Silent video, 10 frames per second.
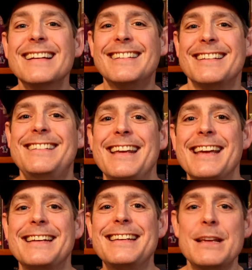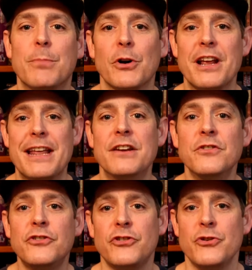to dig deeper
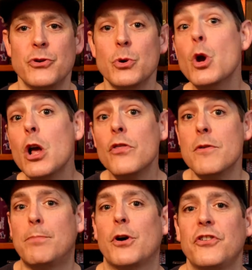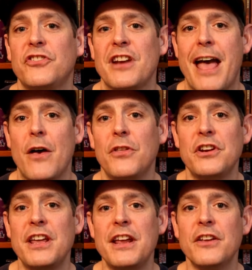into the
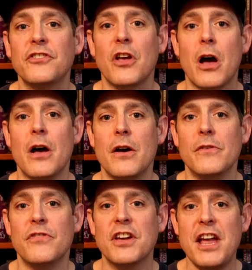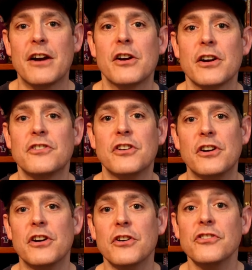personalities of the
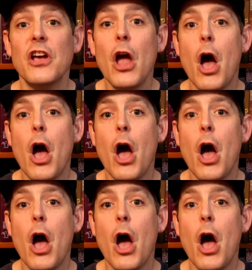characters,